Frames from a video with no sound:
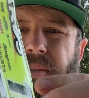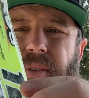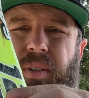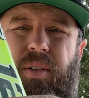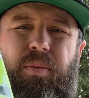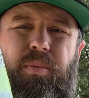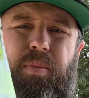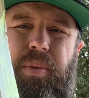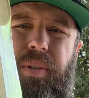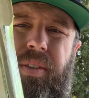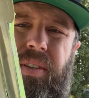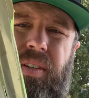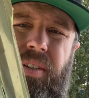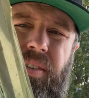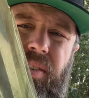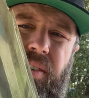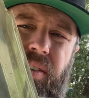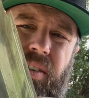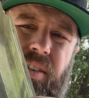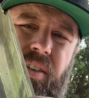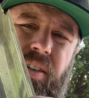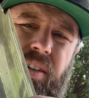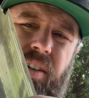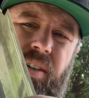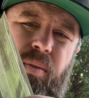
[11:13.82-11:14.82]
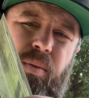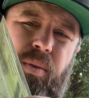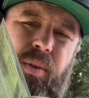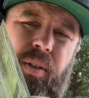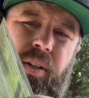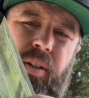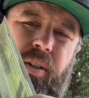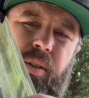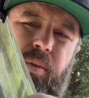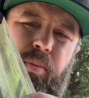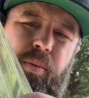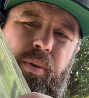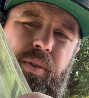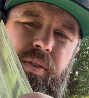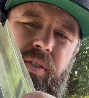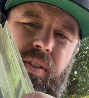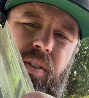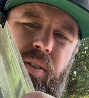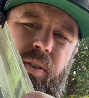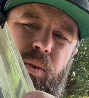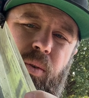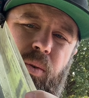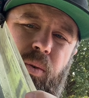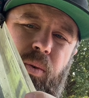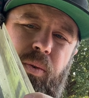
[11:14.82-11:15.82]
well, but there are
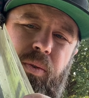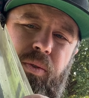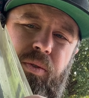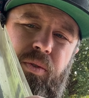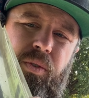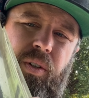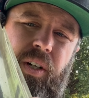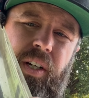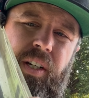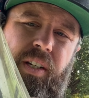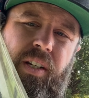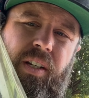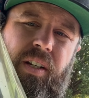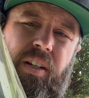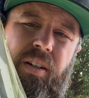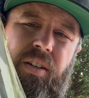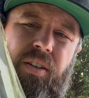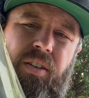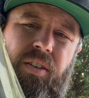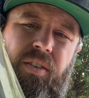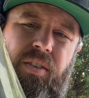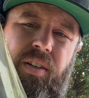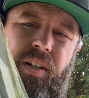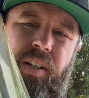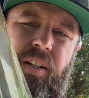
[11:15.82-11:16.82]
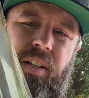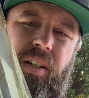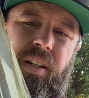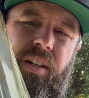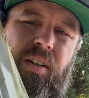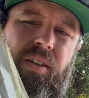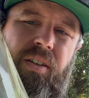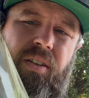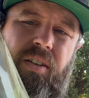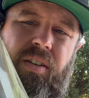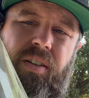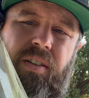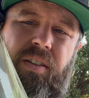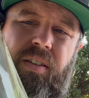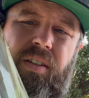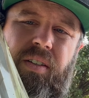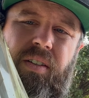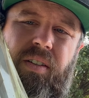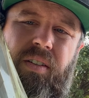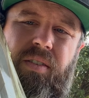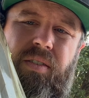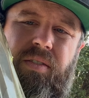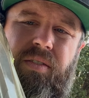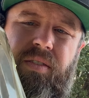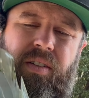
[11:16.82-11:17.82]
100% holes right here, and
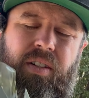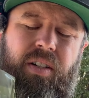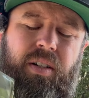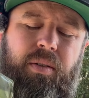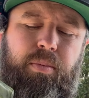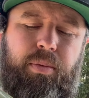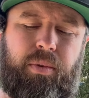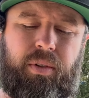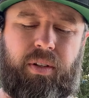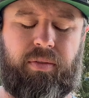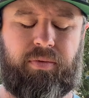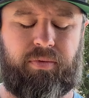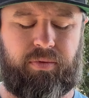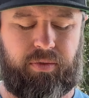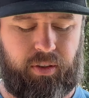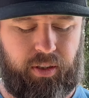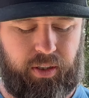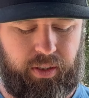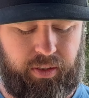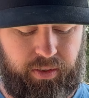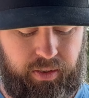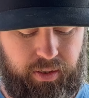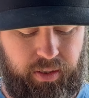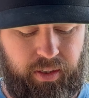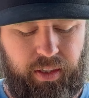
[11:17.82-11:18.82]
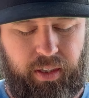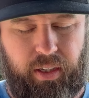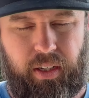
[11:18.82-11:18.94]
then there's a couple up front.